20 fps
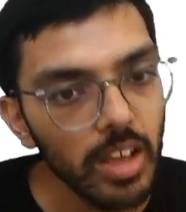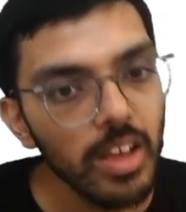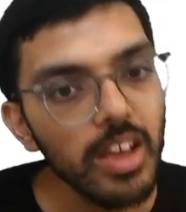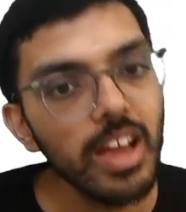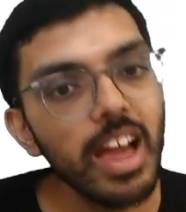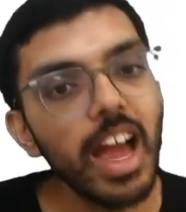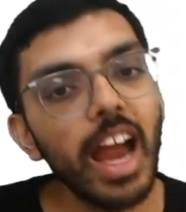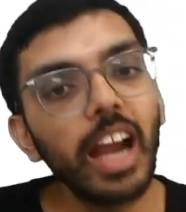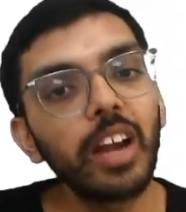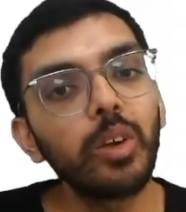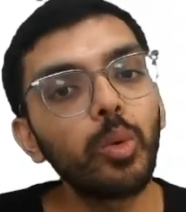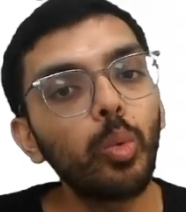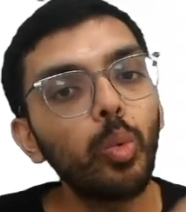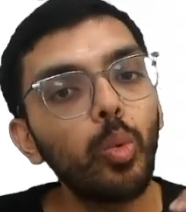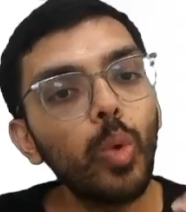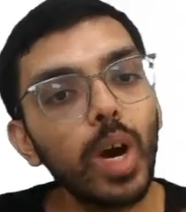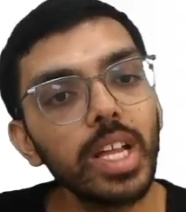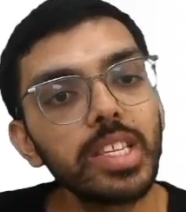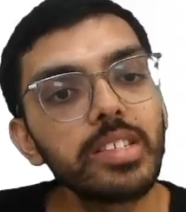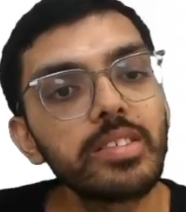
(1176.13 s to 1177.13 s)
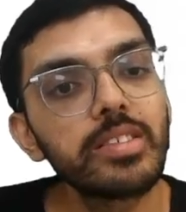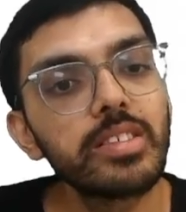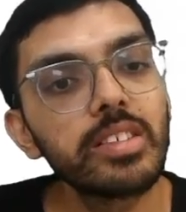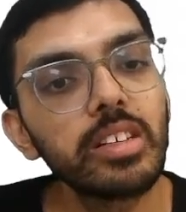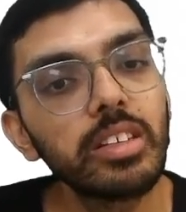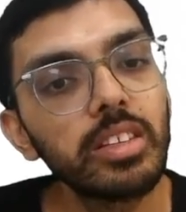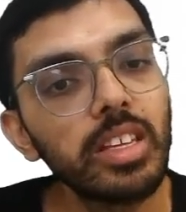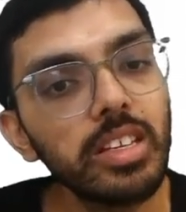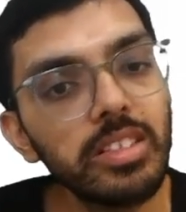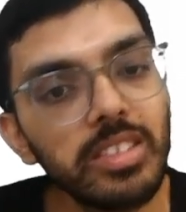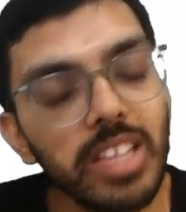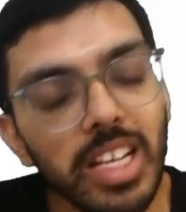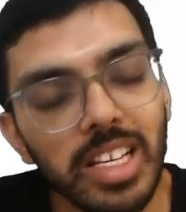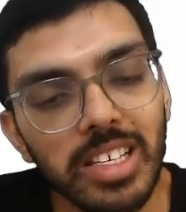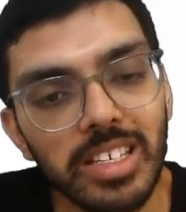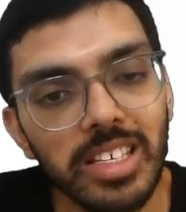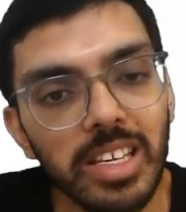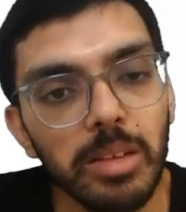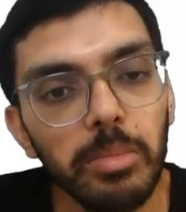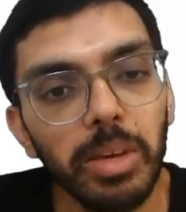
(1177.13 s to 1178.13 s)
And once the
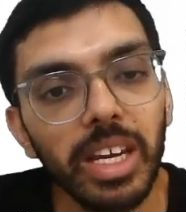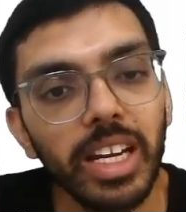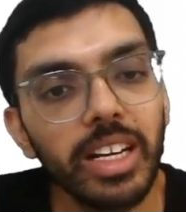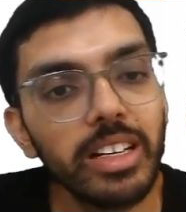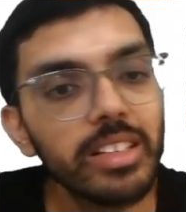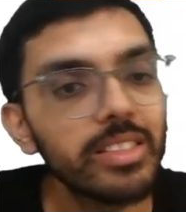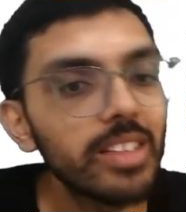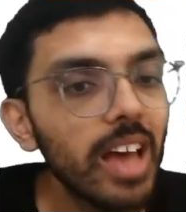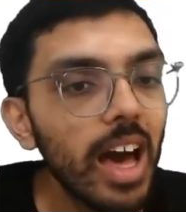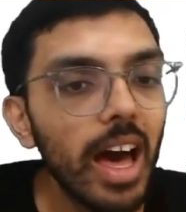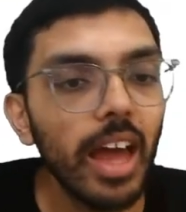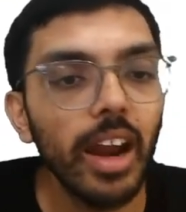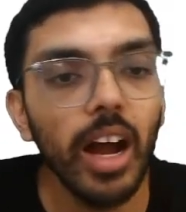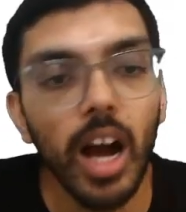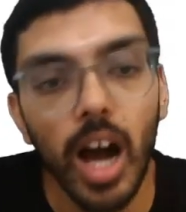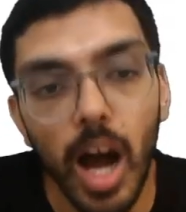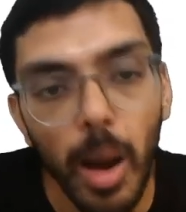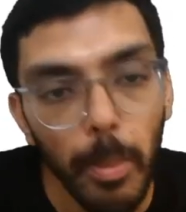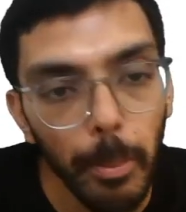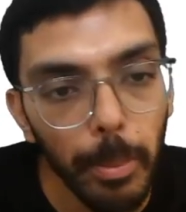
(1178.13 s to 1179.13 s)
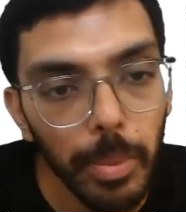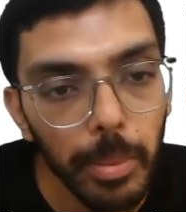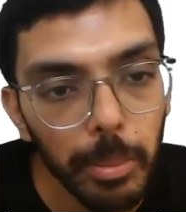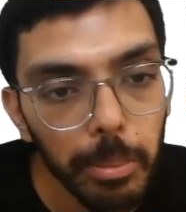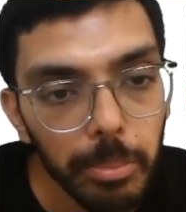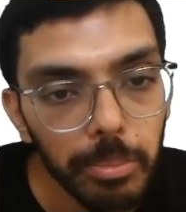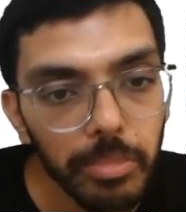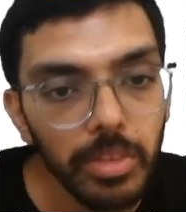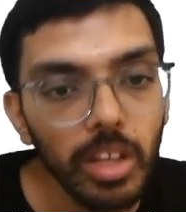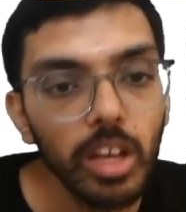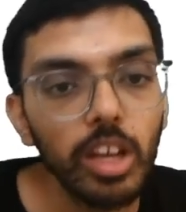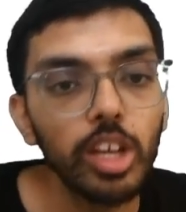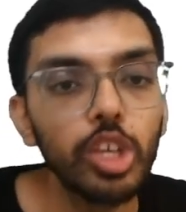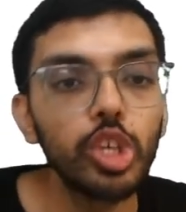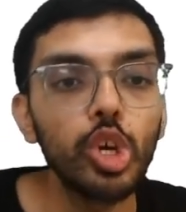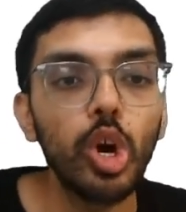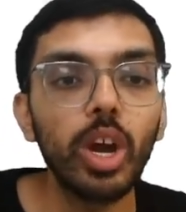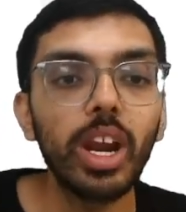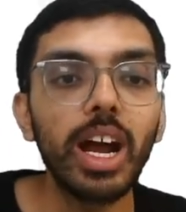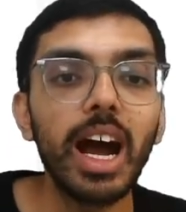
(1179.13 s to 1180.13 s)
60 minutes are up,
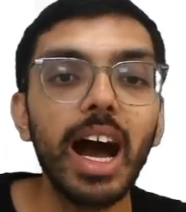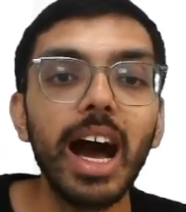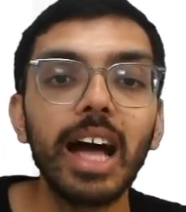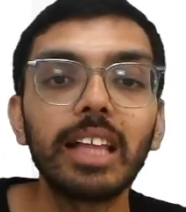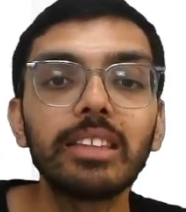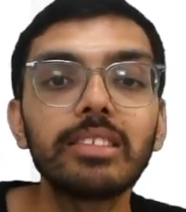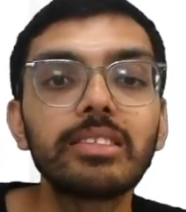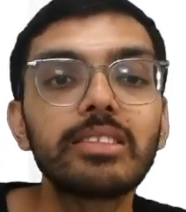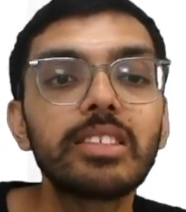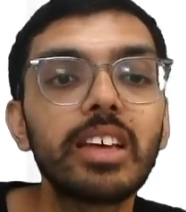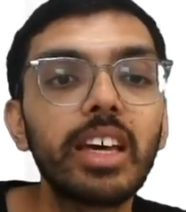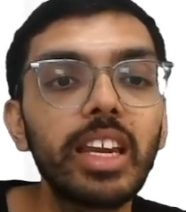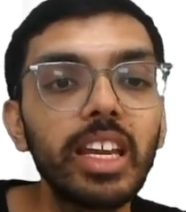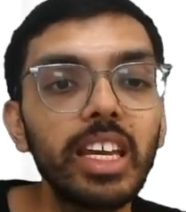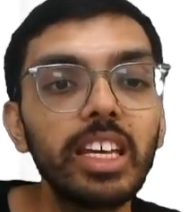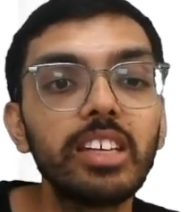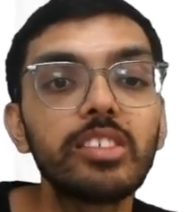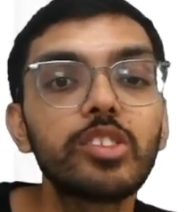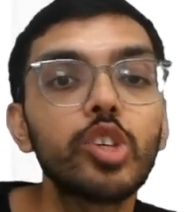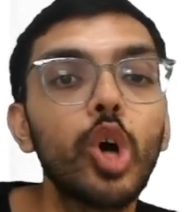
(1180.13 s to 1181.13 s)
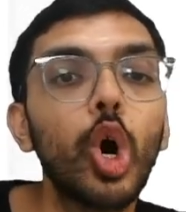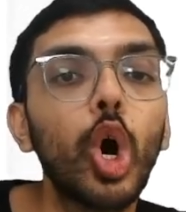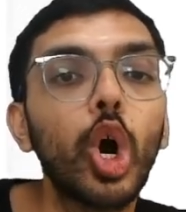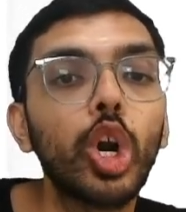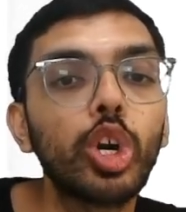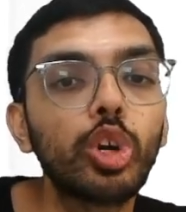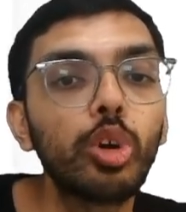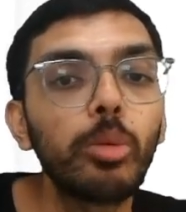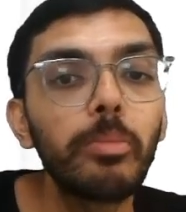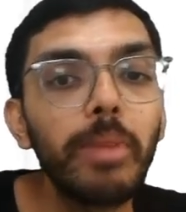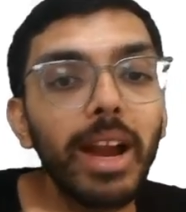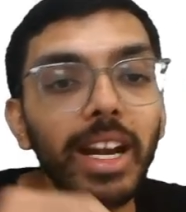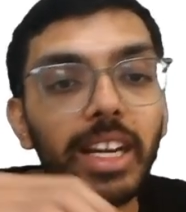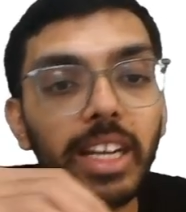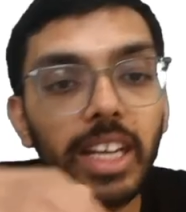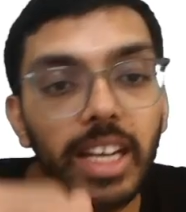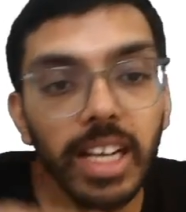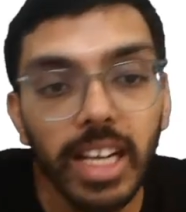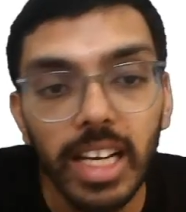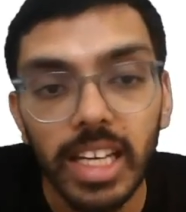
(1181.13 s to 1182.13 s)
your answer is
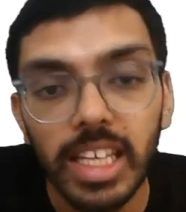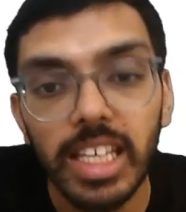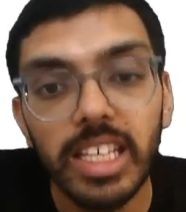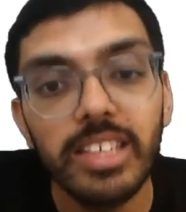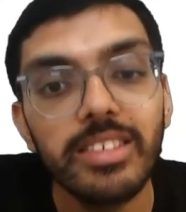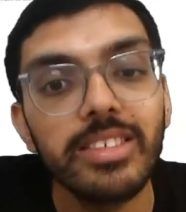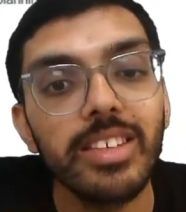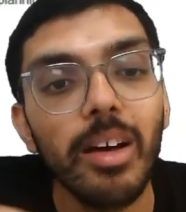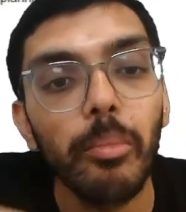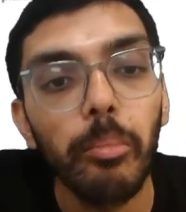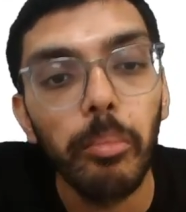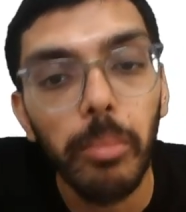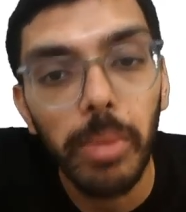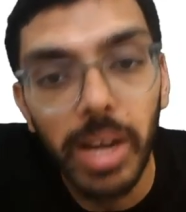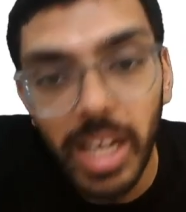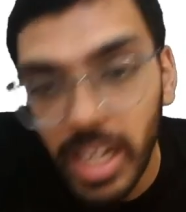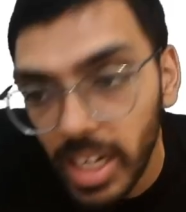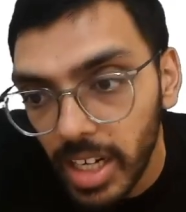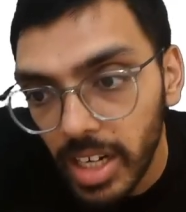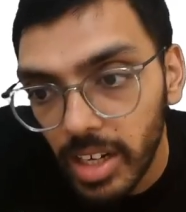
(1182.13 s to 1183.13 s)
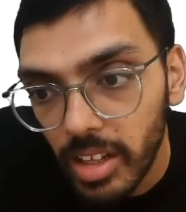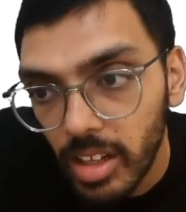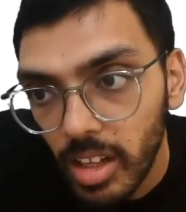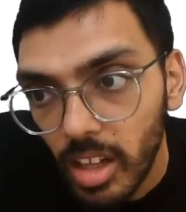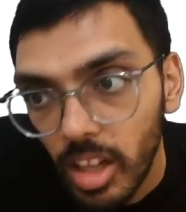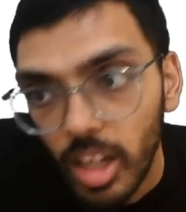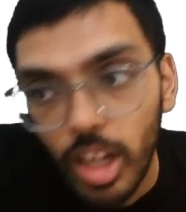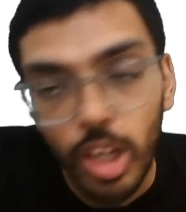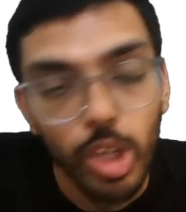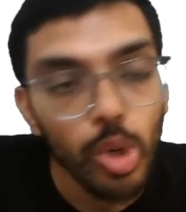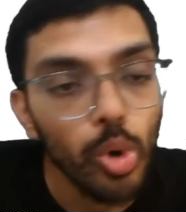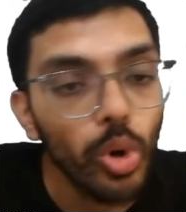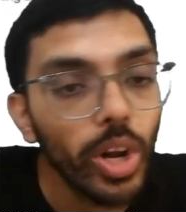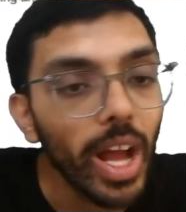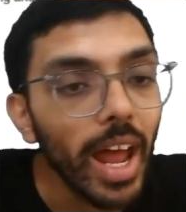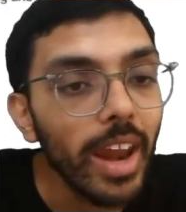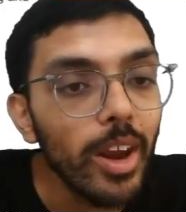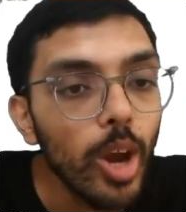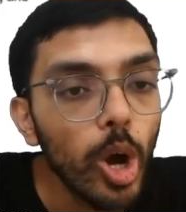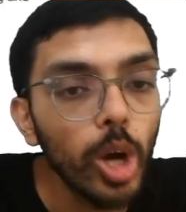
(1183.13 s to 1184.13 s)
automatically submitted. You
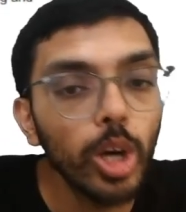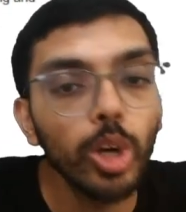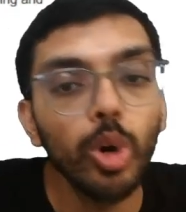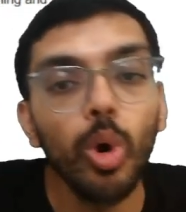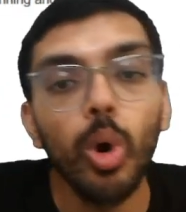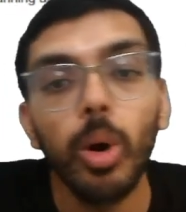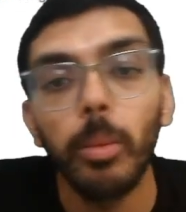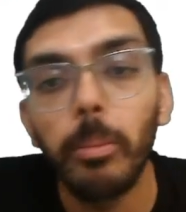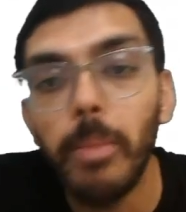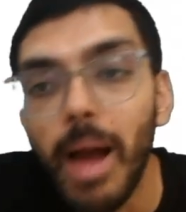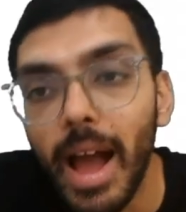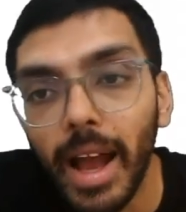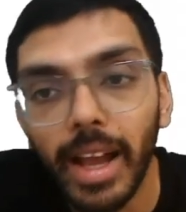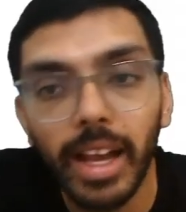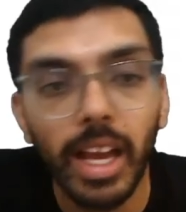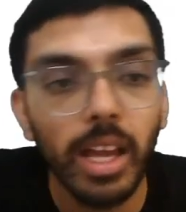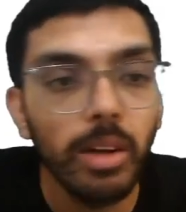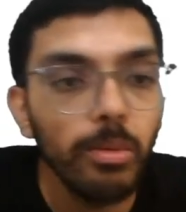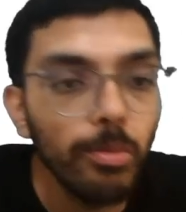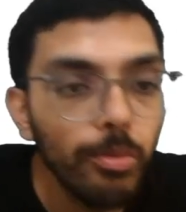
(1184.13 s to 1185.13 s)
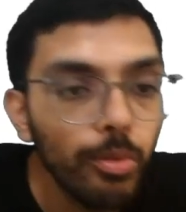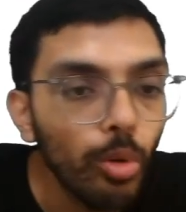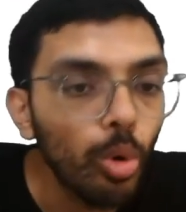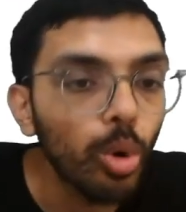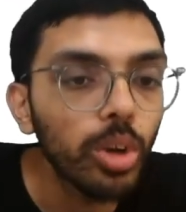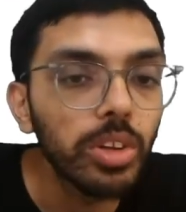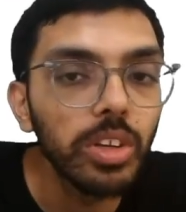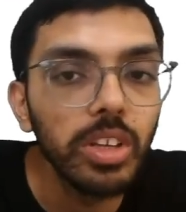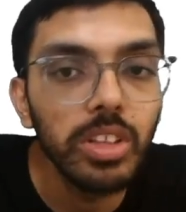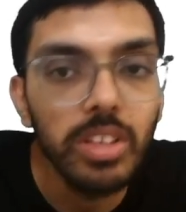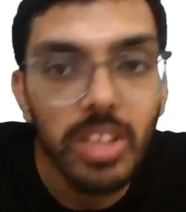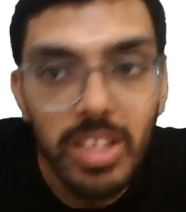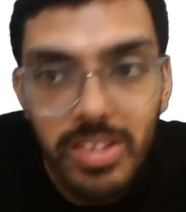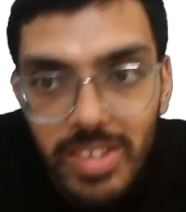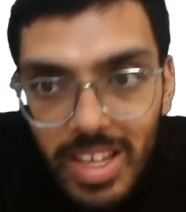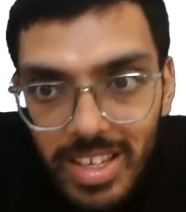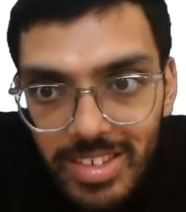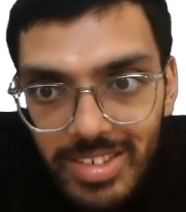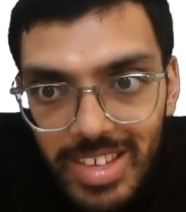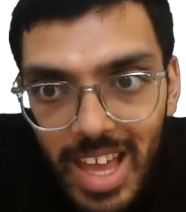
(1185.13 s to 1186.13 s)
cannot go back and forth in this
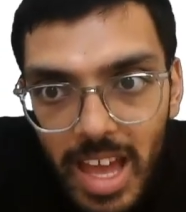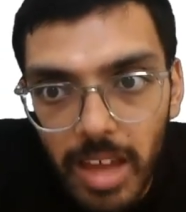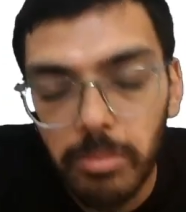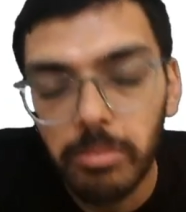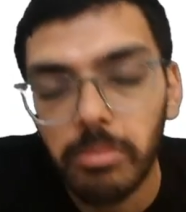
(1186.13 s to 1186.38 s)
exam.